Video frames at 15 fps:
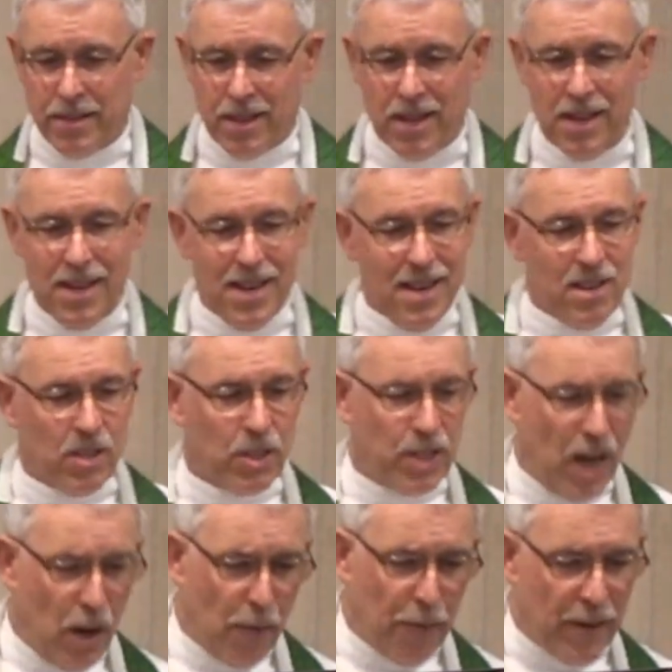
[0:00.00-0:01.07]
the
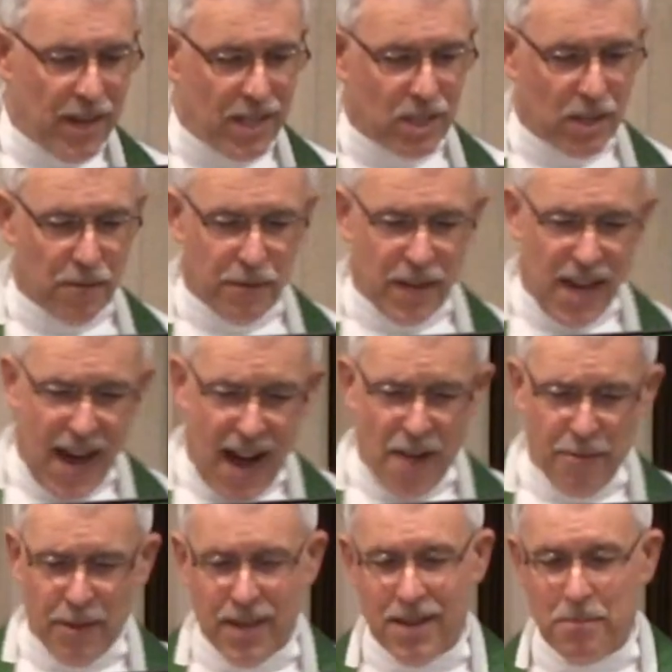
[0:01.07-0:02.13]
selfies of
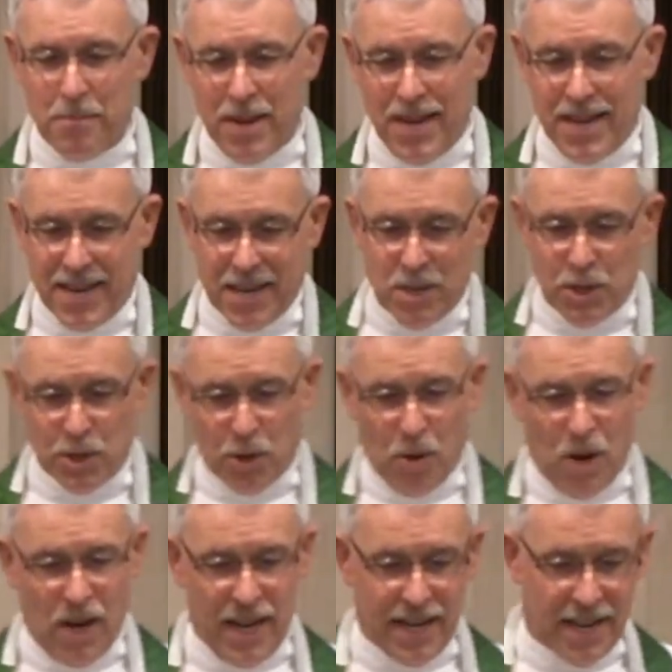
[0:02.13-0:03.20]
Kathy and me
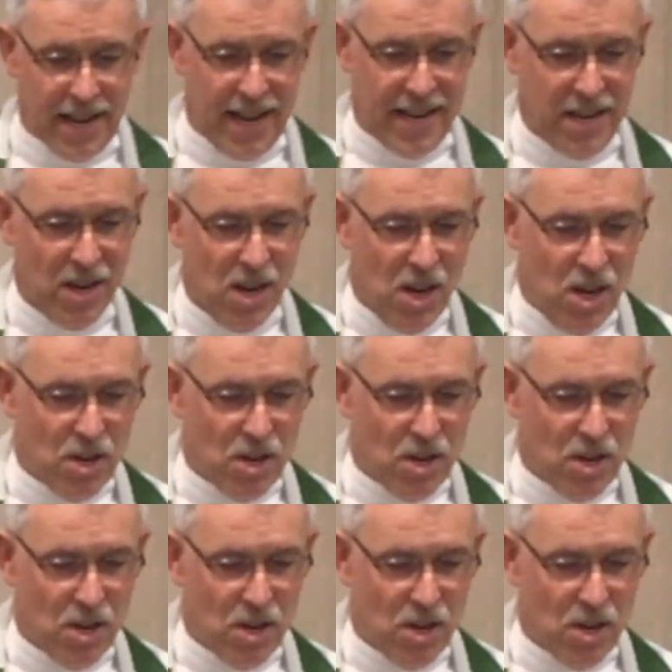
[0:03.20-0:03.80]
enjoying a